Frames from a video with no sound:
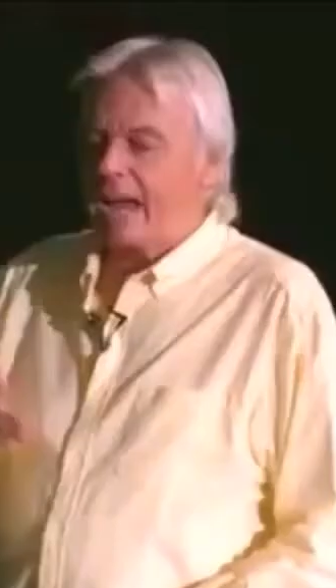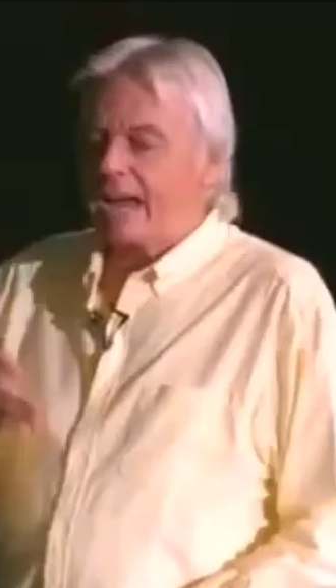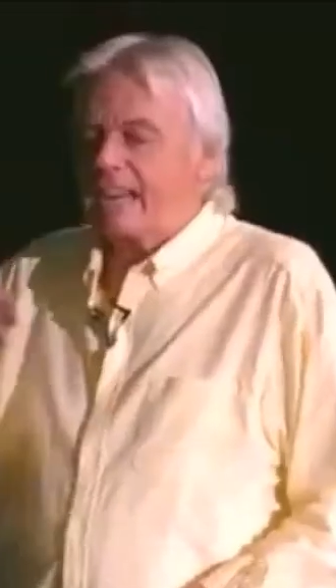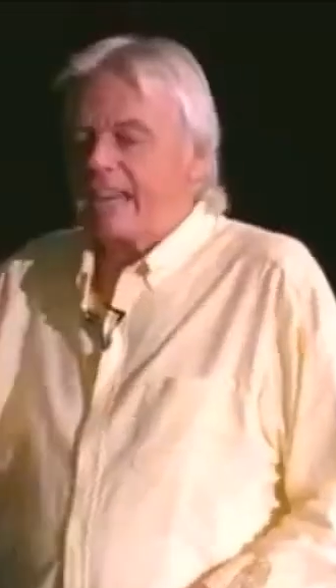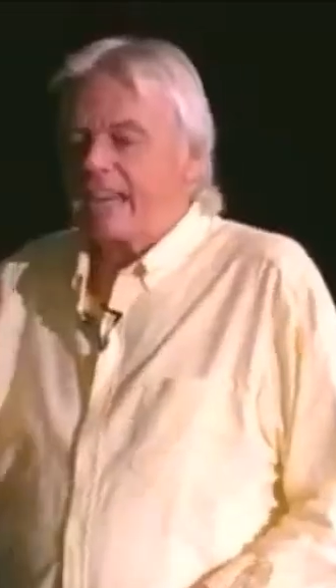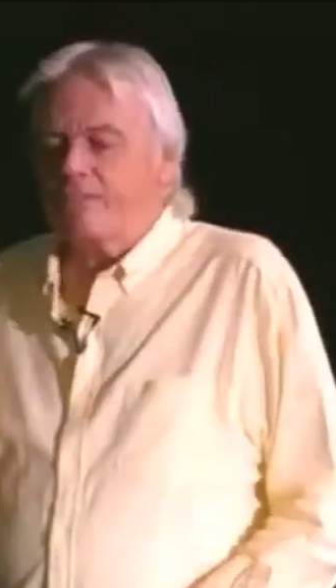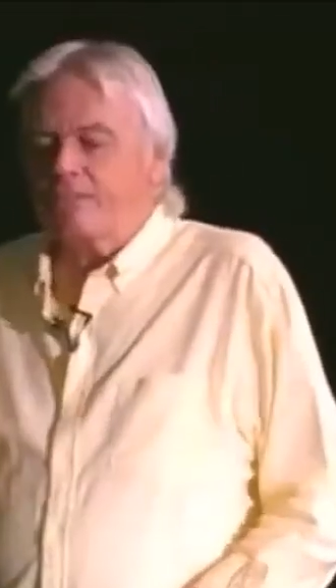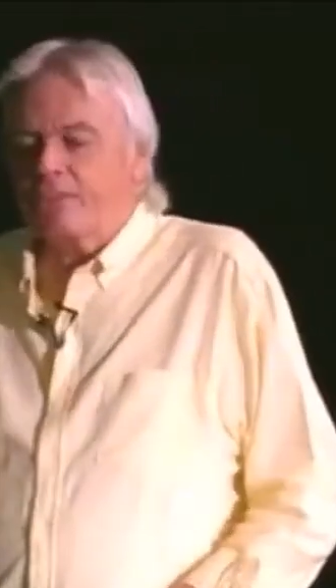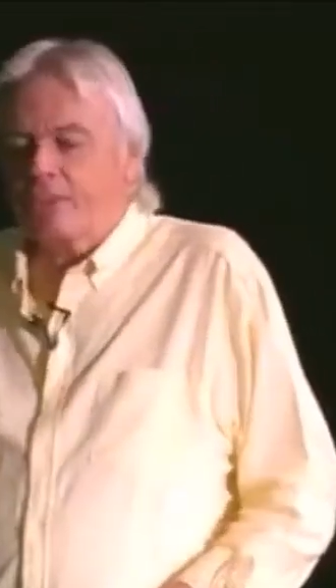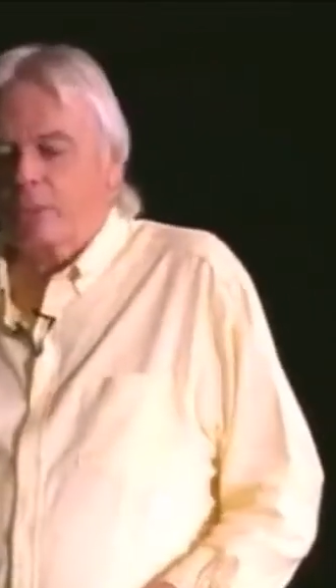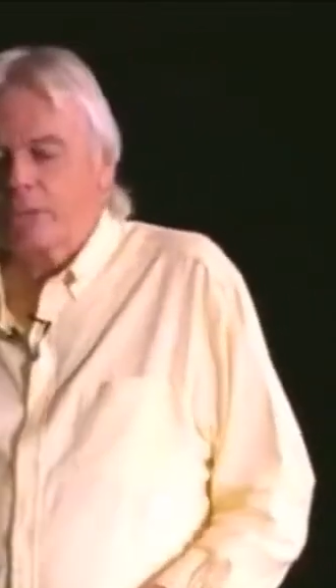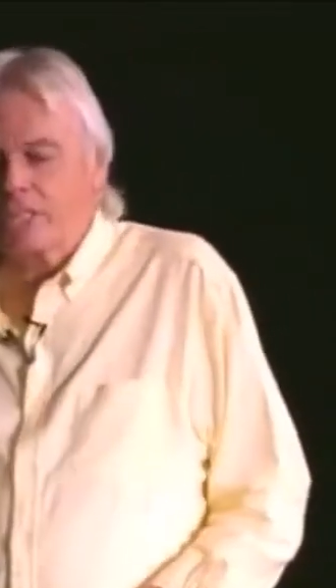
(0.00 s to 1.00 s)
and
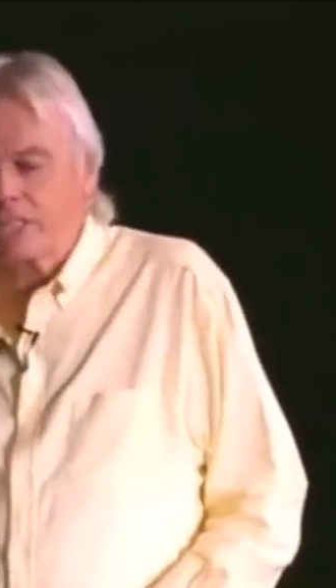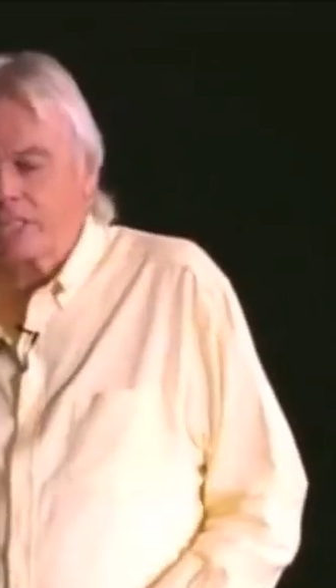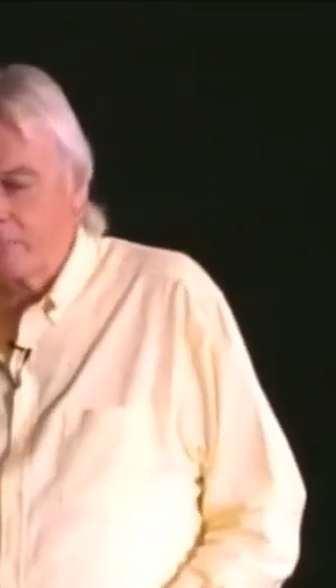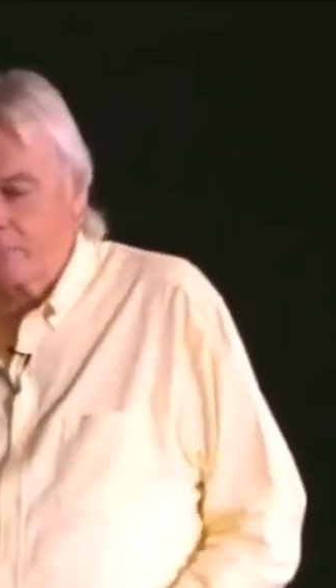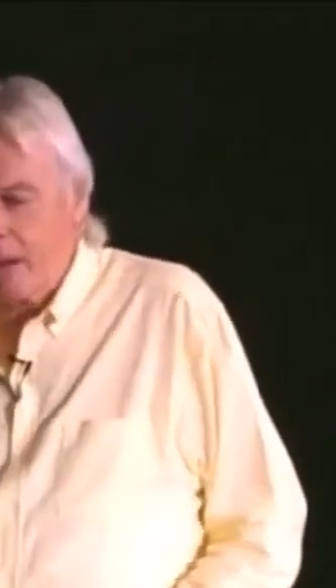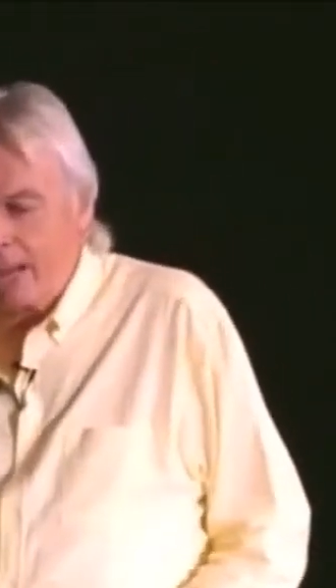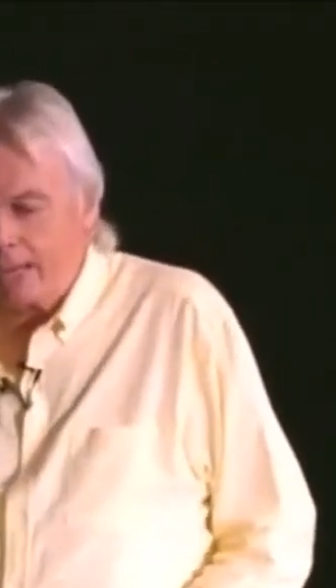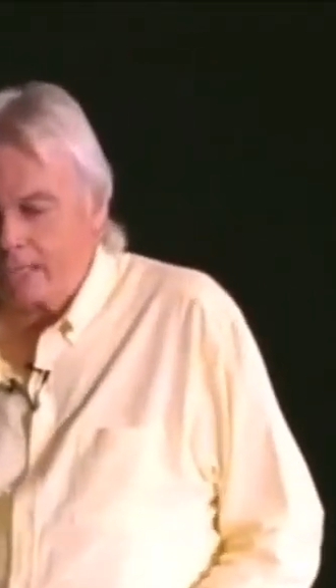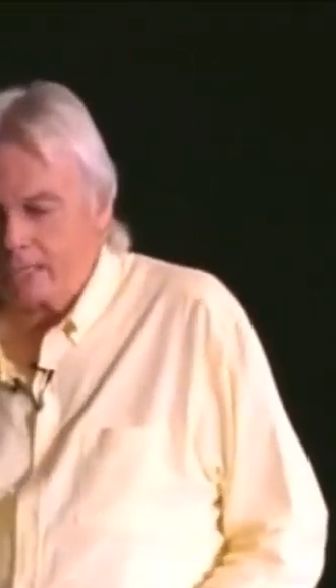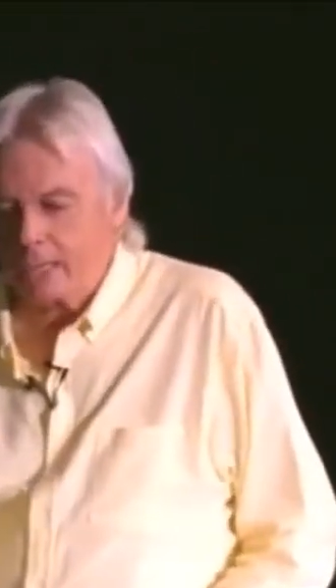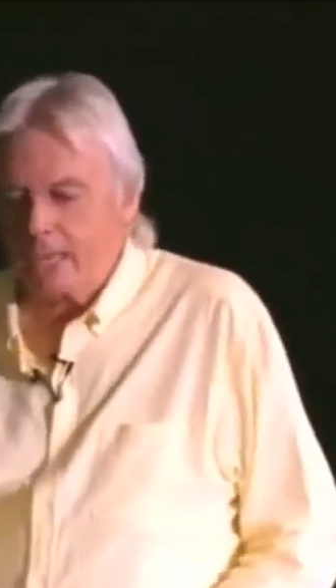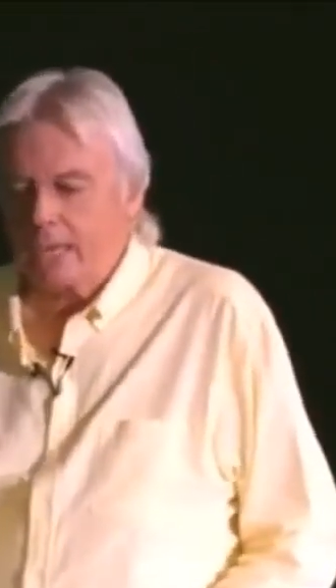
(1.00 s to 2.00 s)
influence the
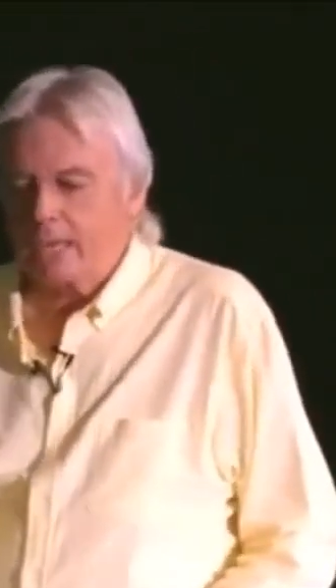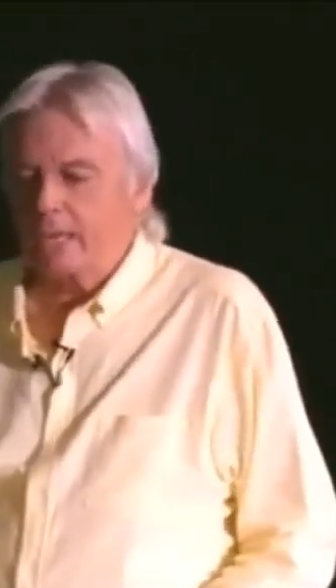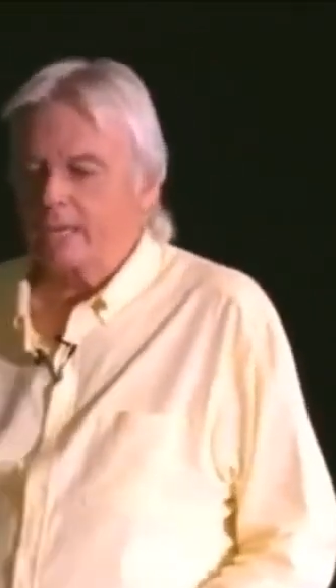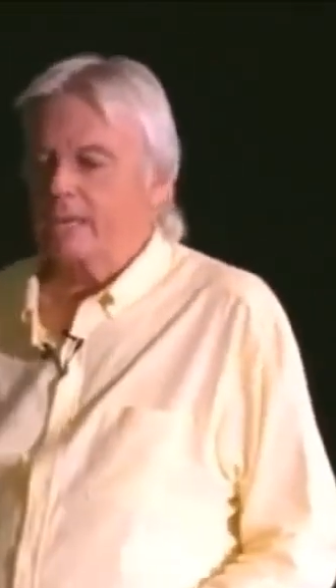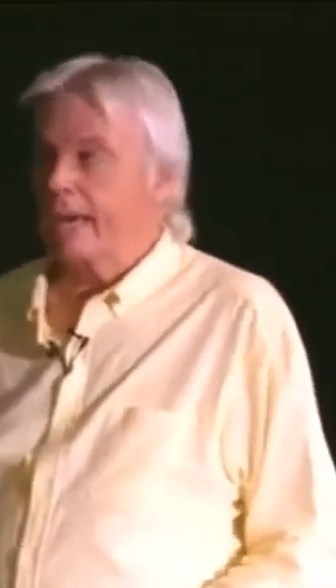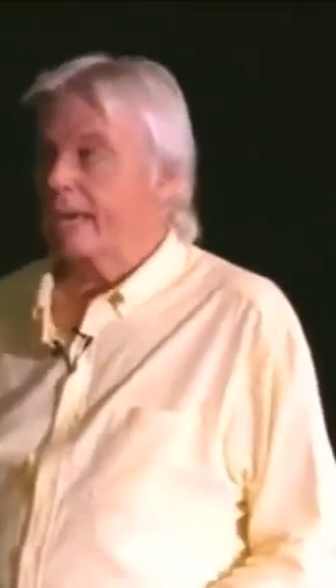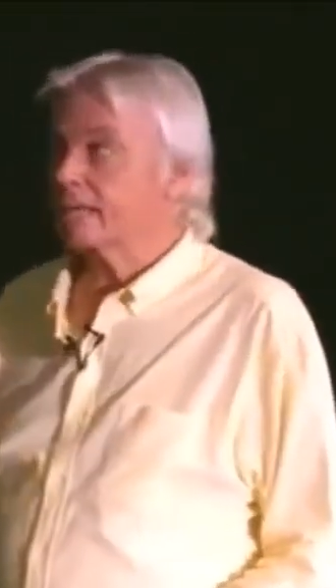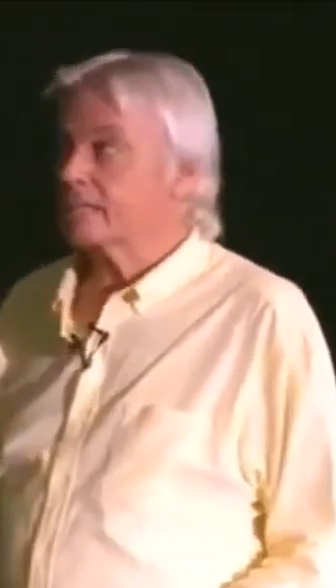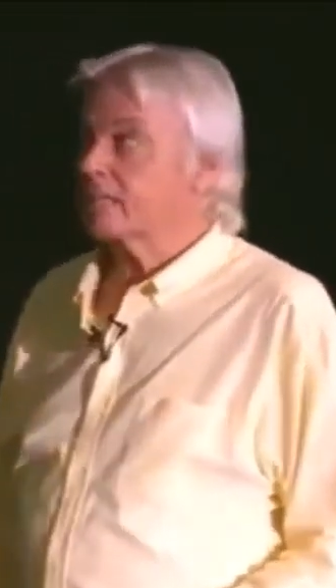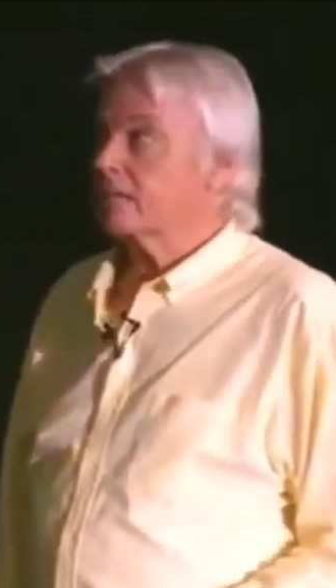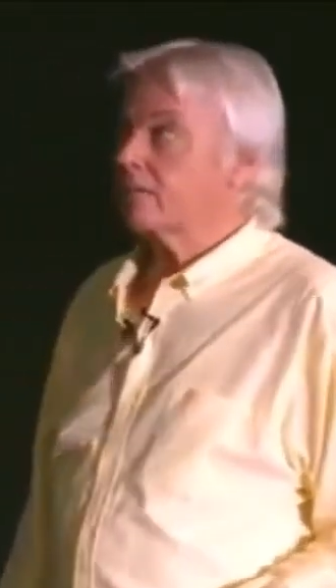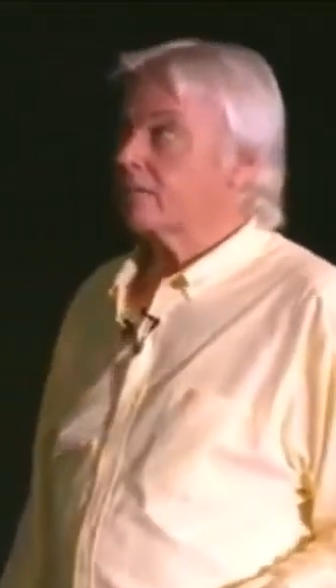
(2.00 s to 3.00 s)
mind in a
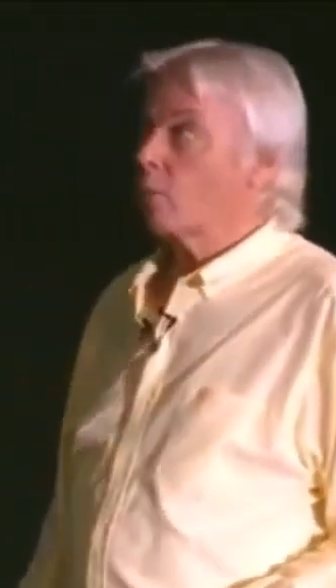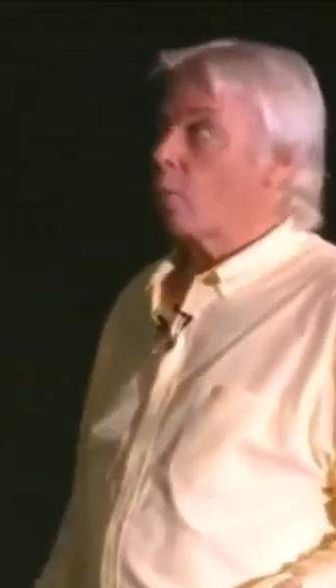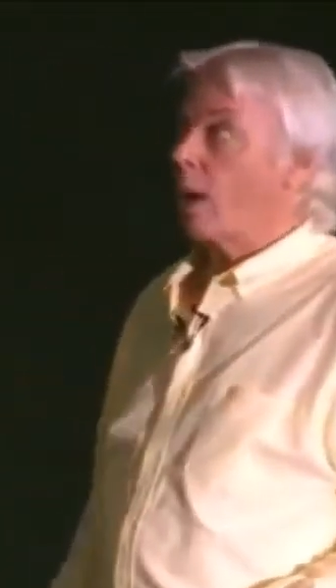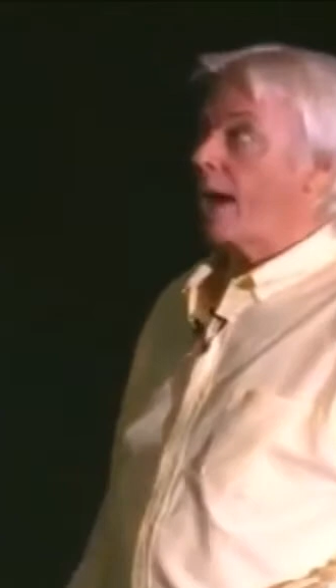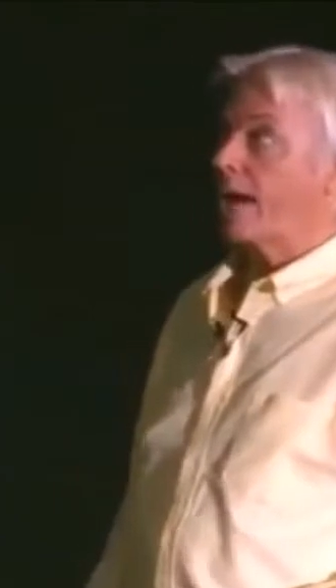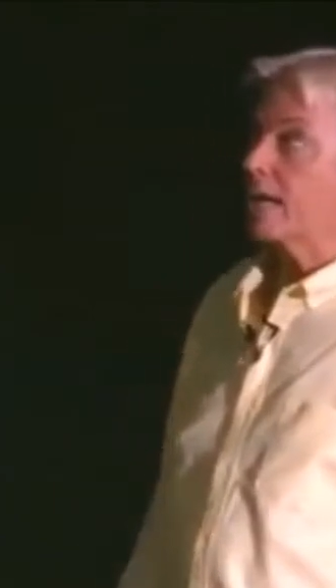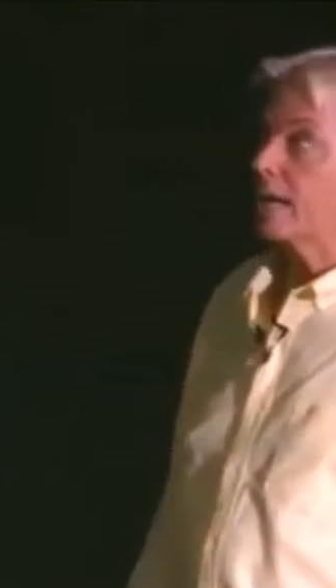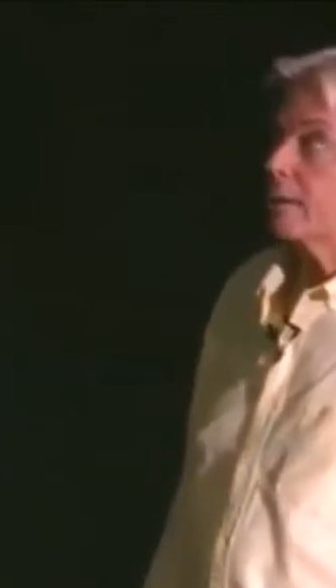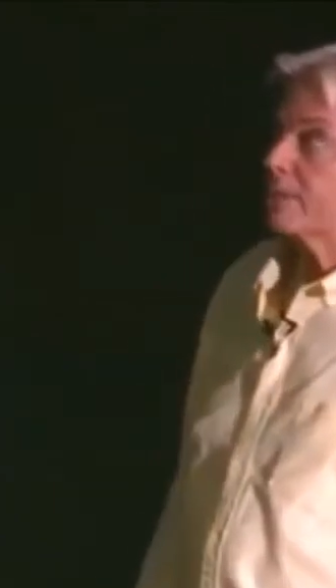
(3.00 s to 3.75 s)
negative way,